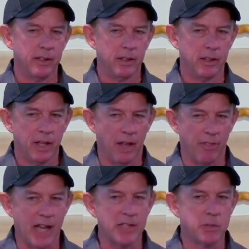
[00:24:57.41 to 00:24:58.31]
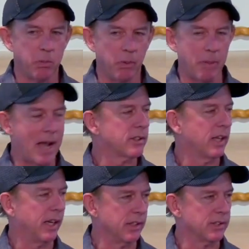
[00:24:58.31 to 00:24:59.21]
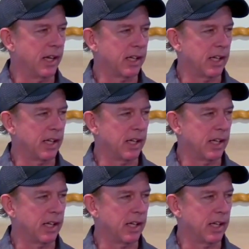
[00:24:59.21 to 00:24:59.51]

And that's what backsliding is like. If